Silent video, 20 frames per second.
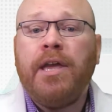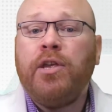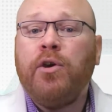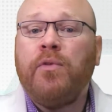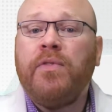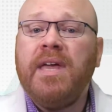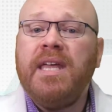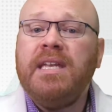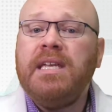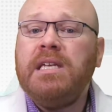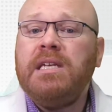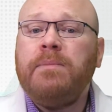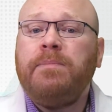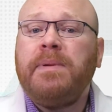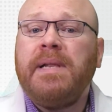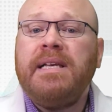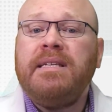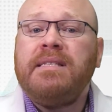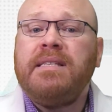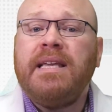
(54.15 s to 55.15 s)
You'll then need to
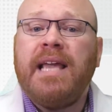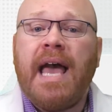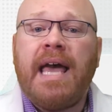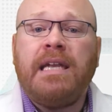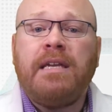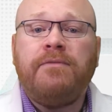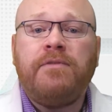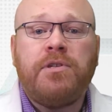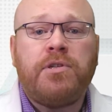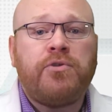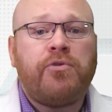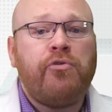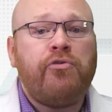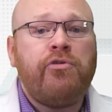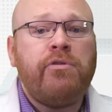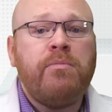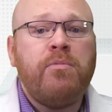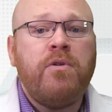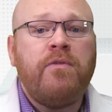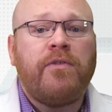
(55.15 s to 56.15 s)
place the end of the screw
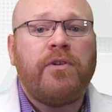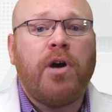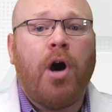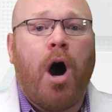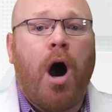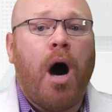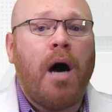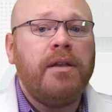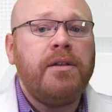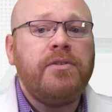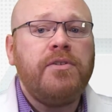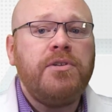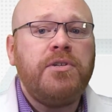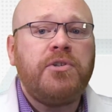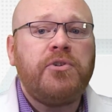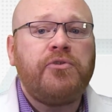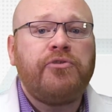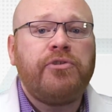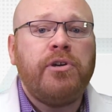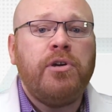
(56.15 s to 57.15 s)
remover onto the
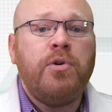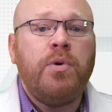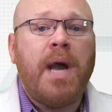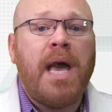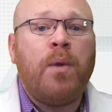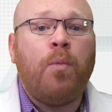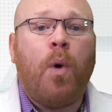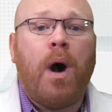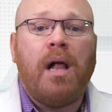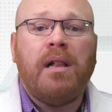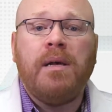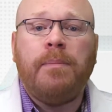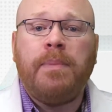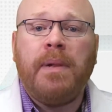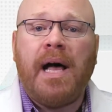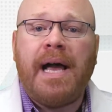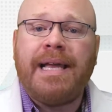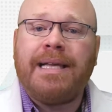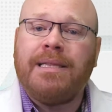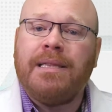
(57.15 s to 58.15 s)
screw and while
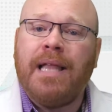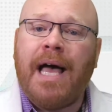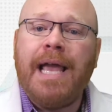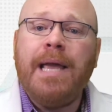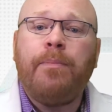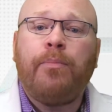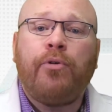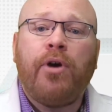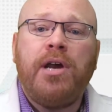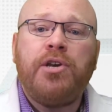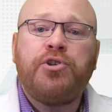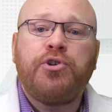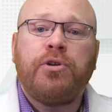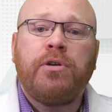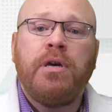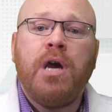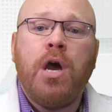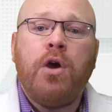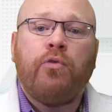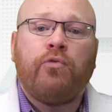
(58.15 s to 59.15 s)
applying light
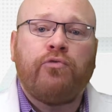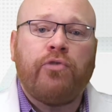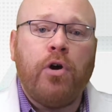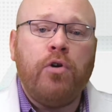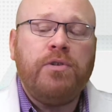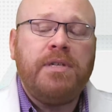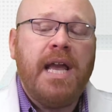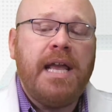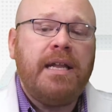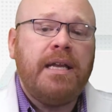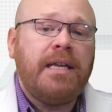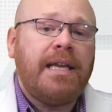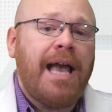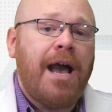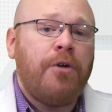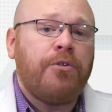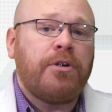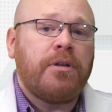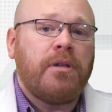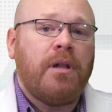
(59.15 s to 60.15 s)
pressure, rotate it
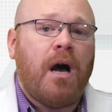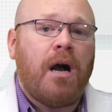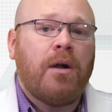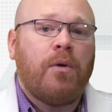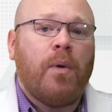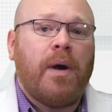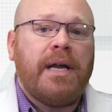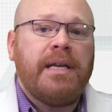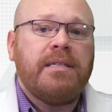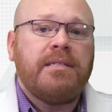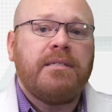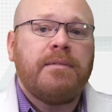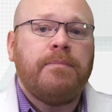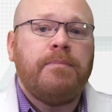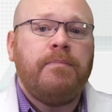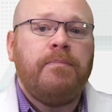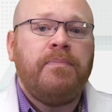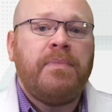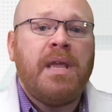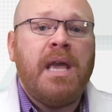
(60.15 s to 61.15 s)
counterclockwise.
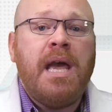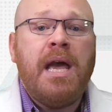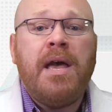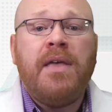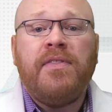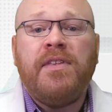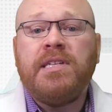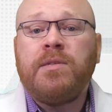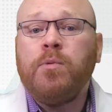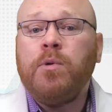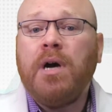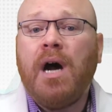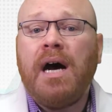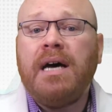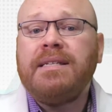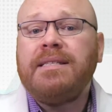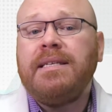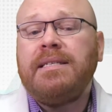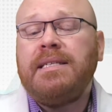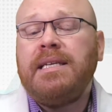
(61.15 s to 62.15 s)
This will
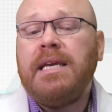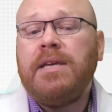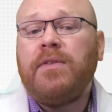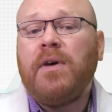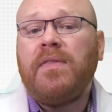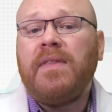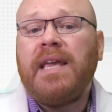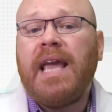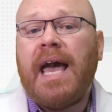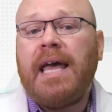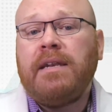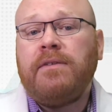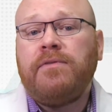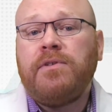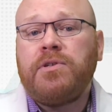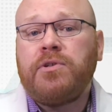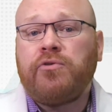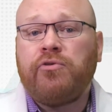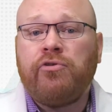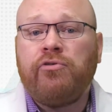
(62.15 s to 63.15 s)
cause the teeth on the end of
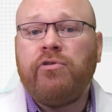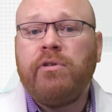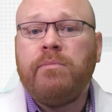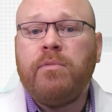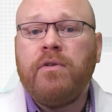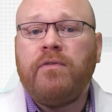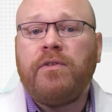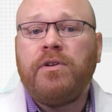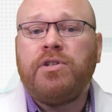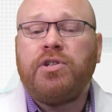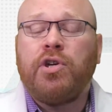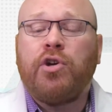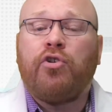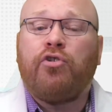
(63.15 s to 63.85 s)
the screw remover to